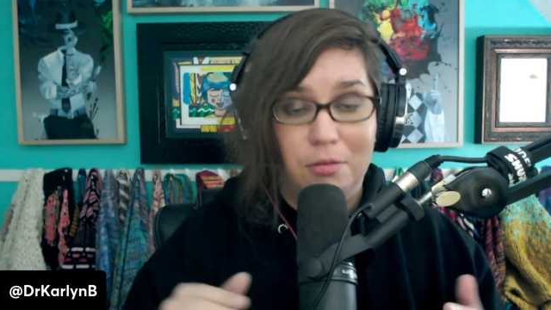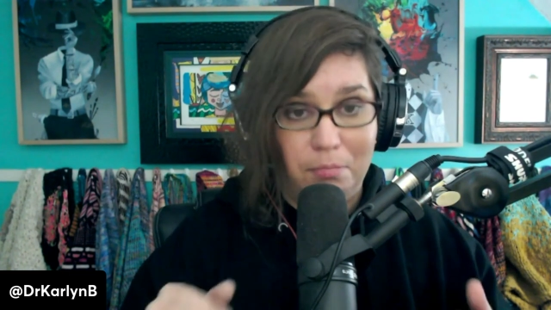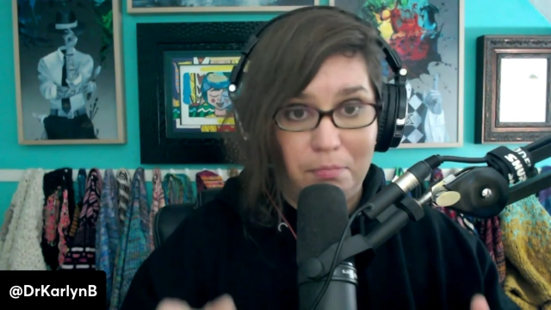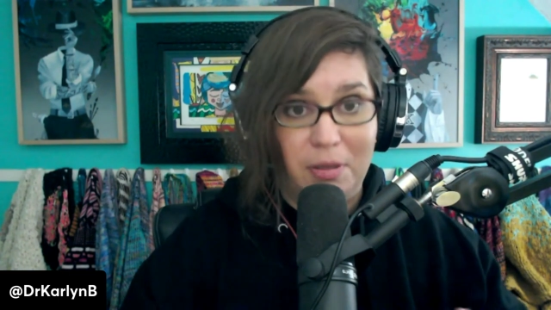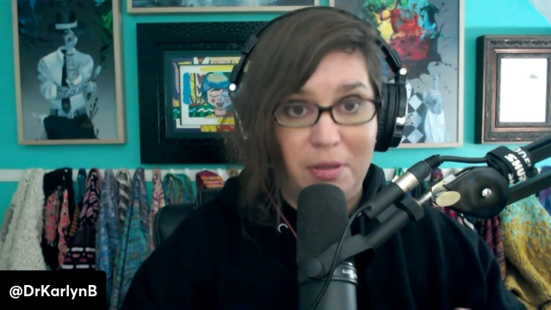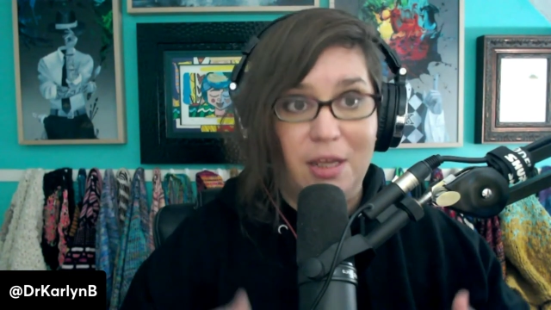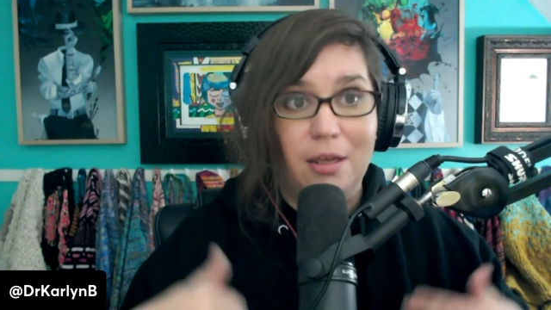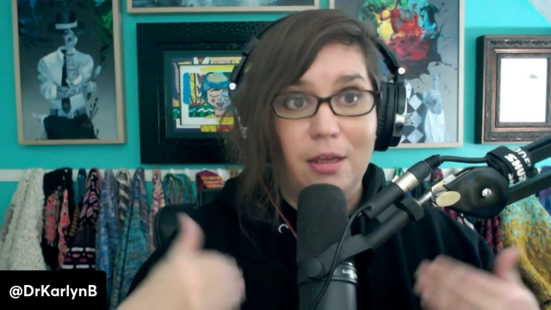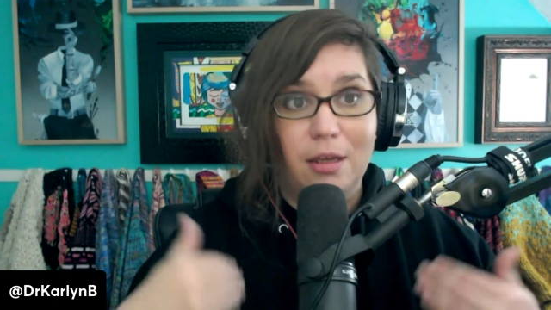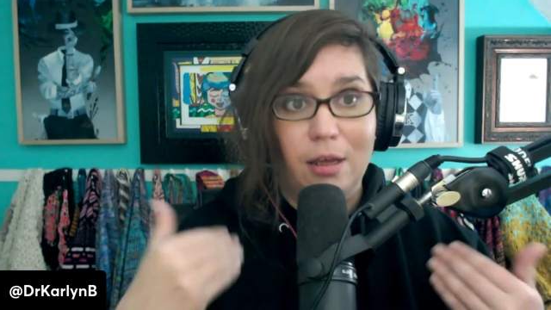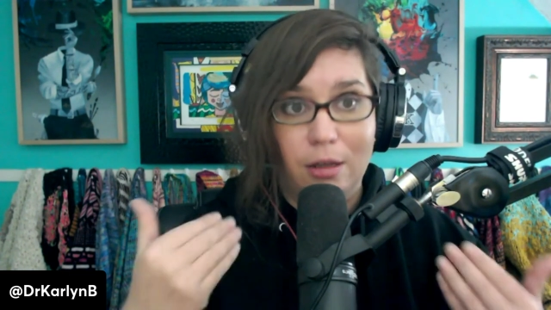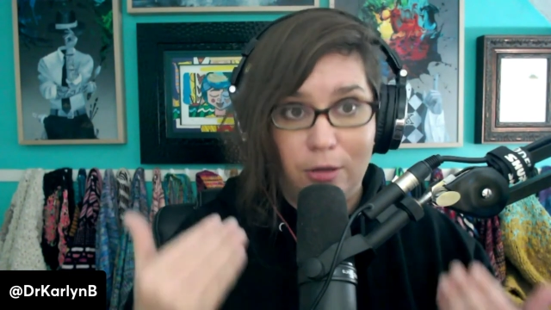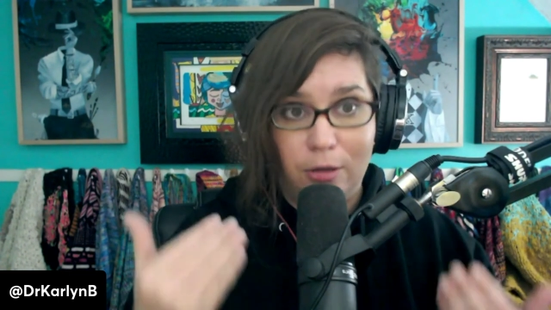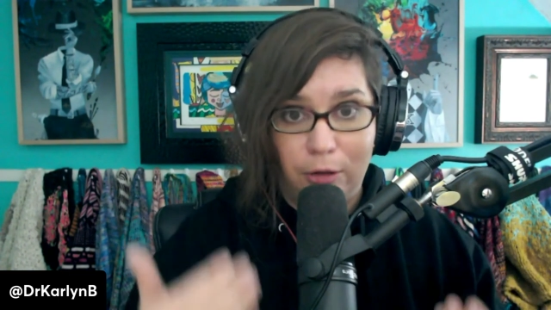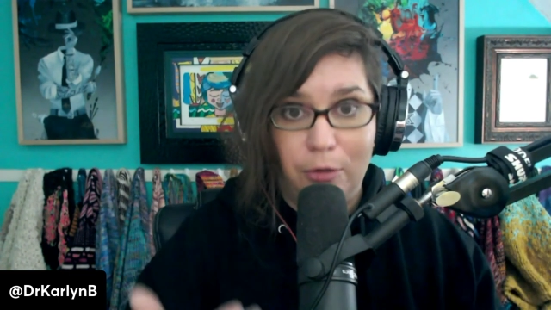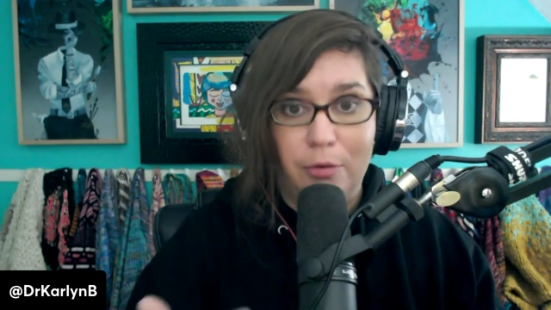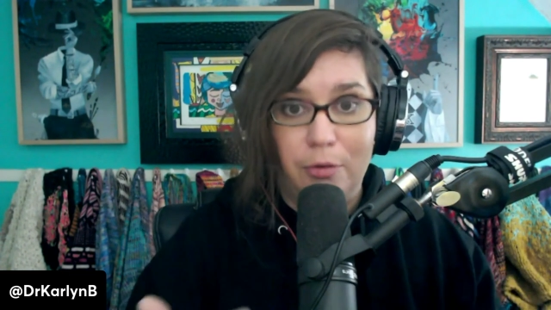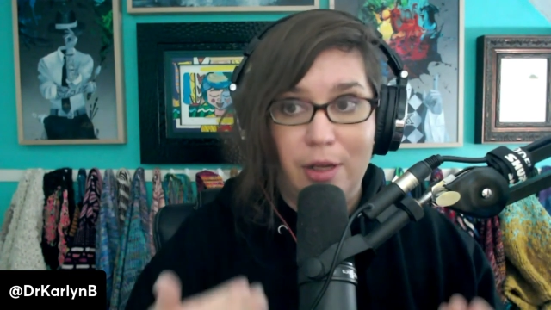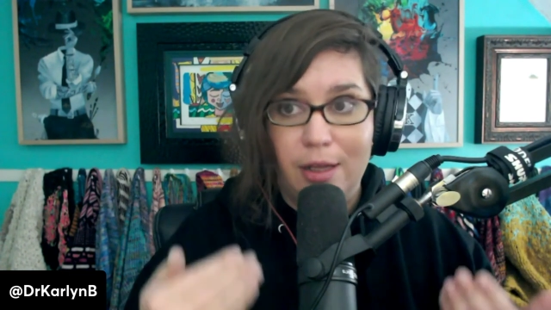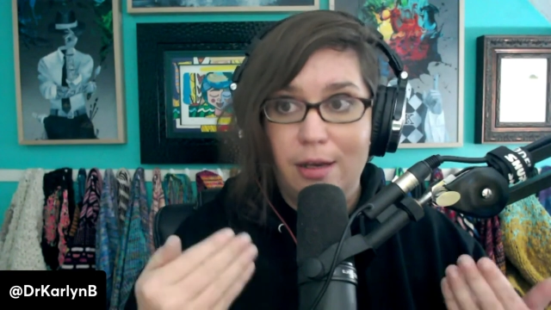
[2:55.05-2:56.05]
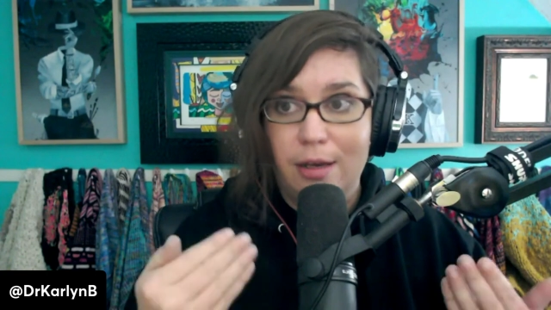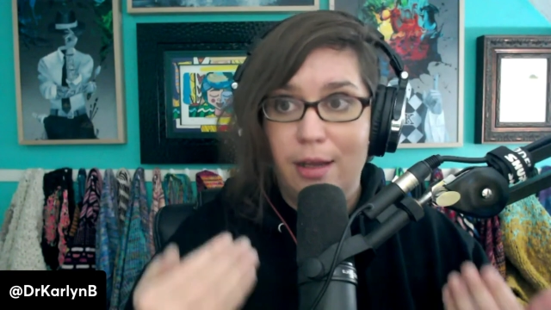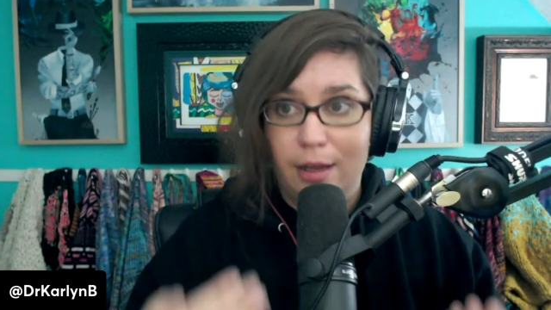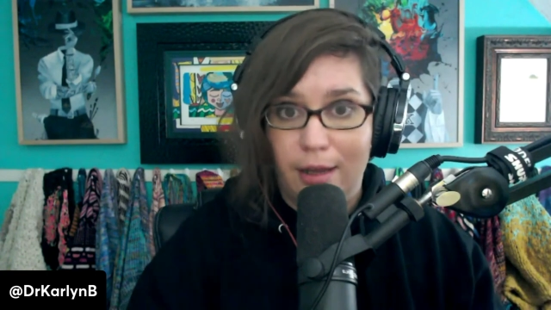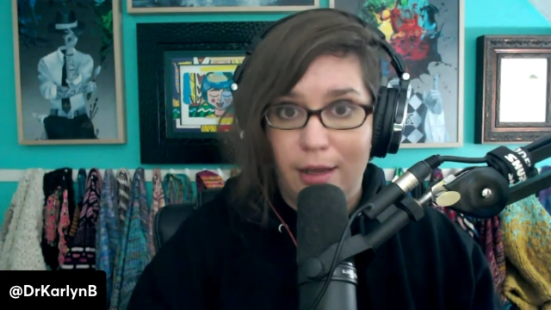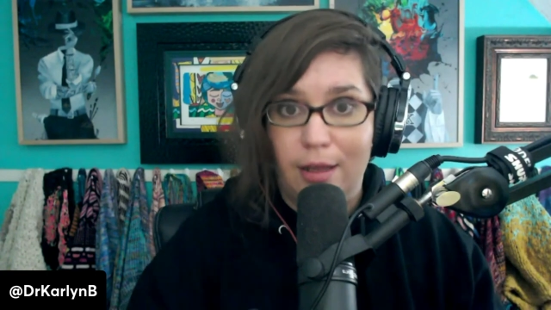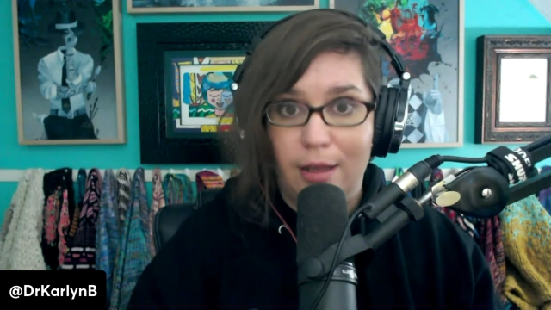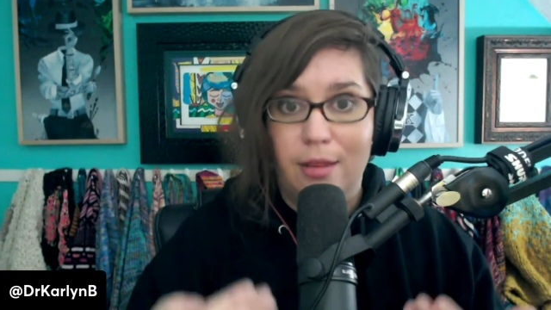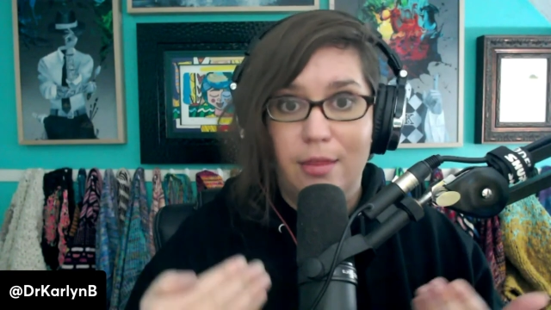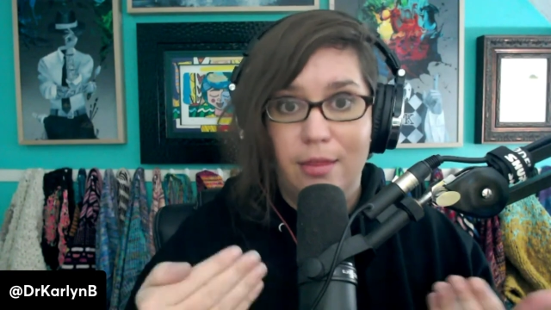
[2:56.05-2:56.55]
being included
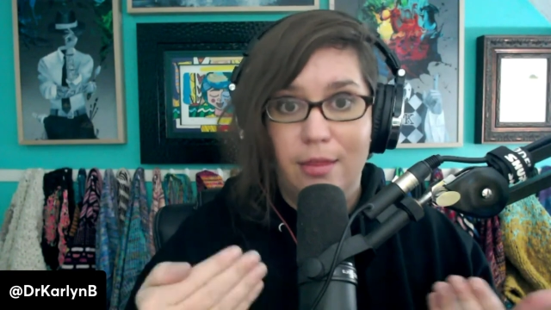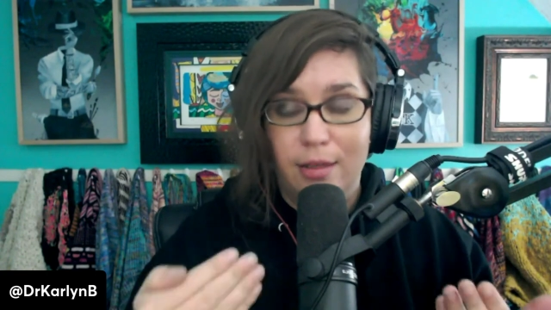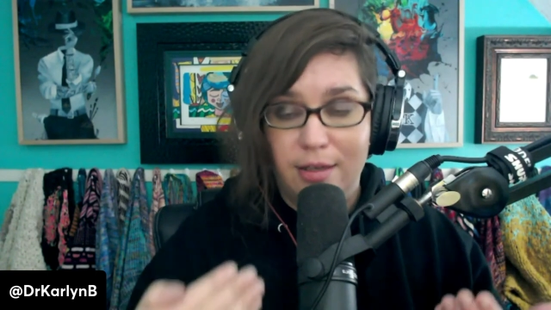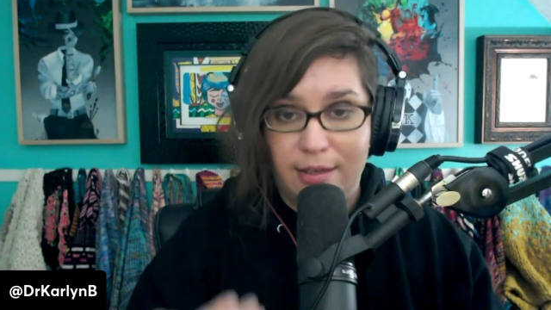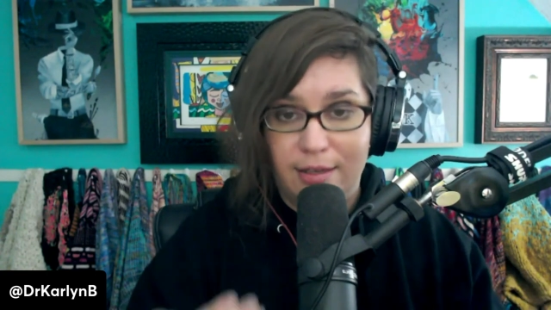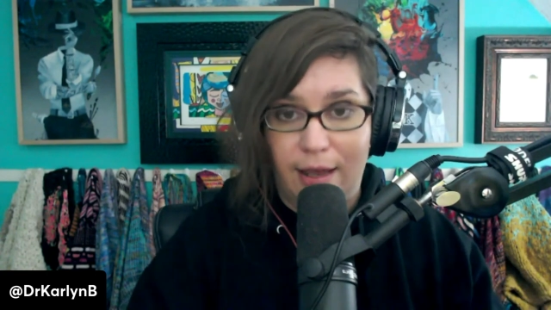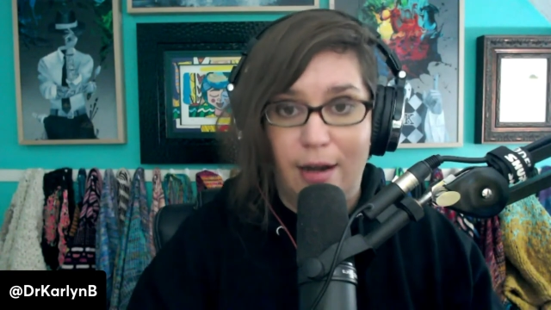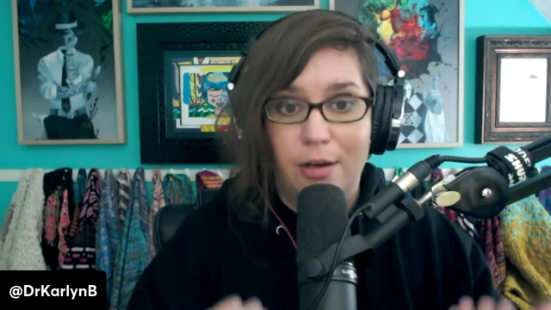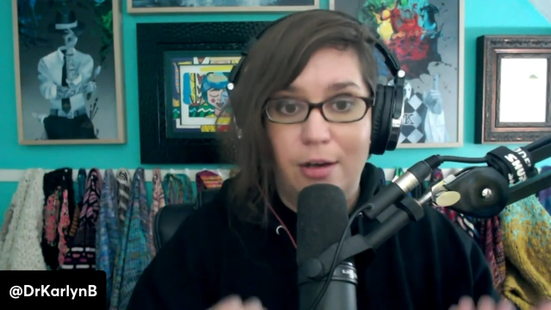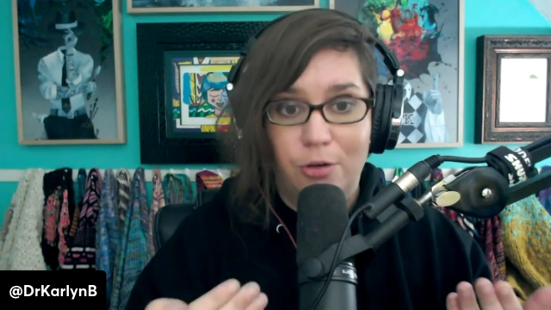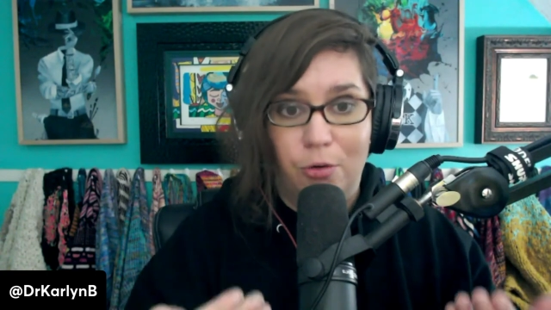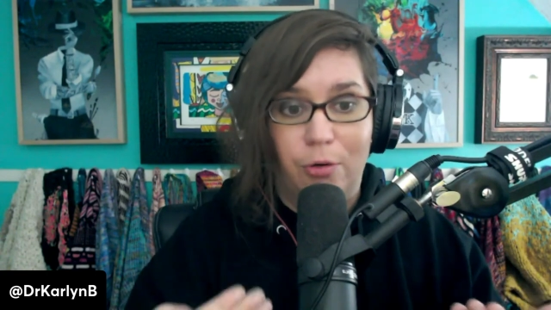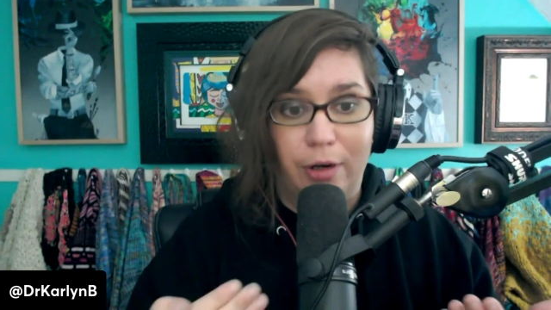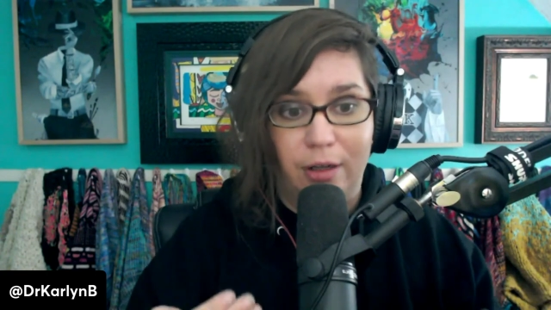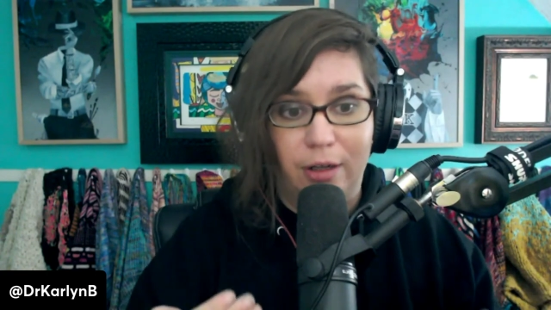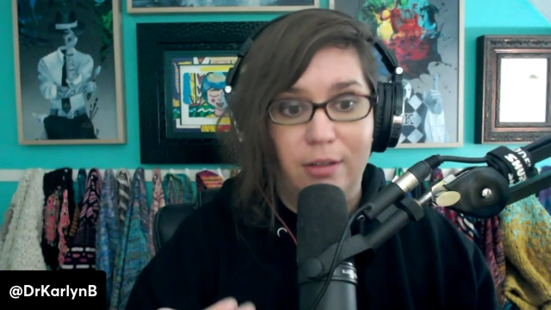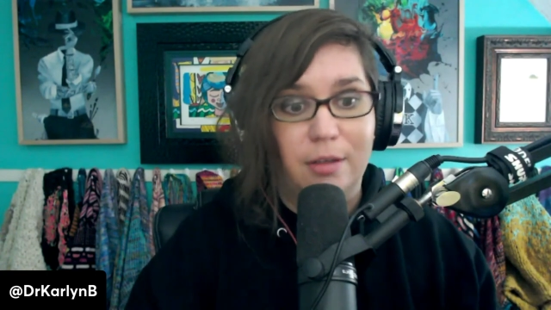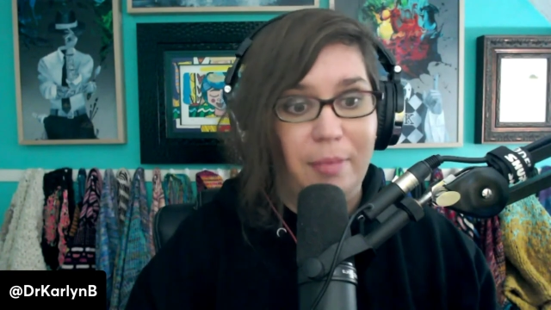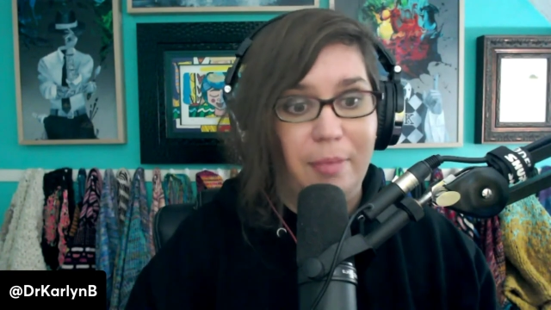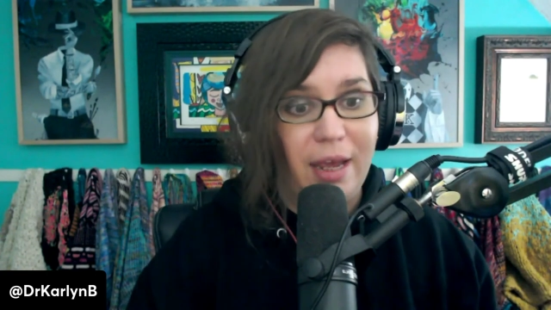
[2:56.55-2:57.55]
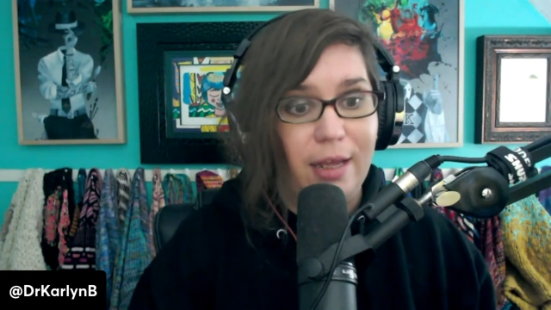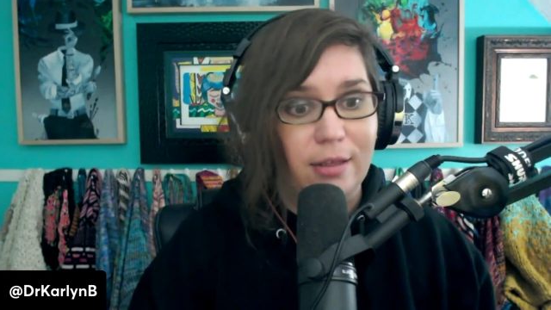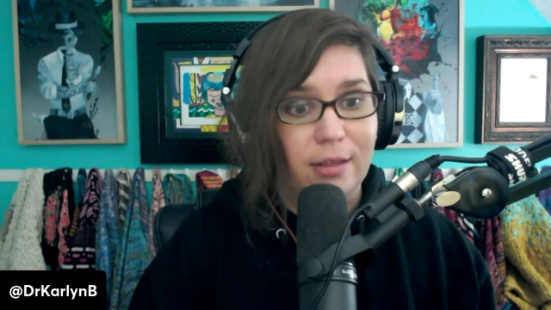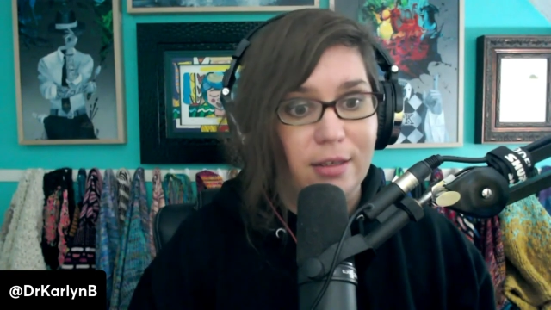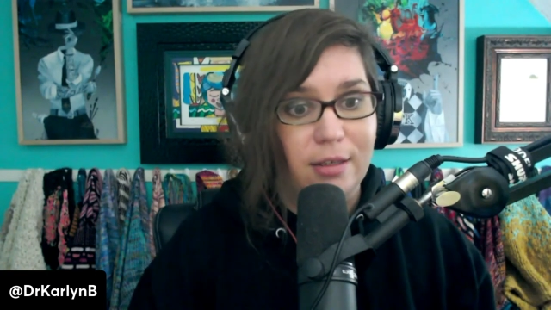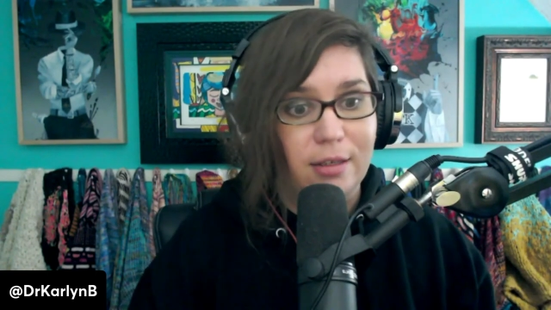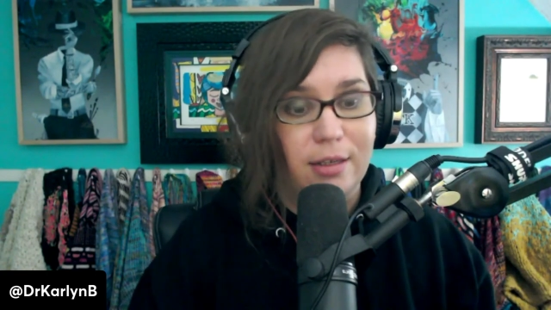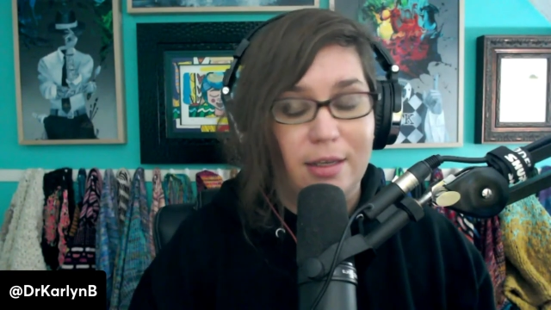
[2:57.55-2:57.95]
in the senatorial debates.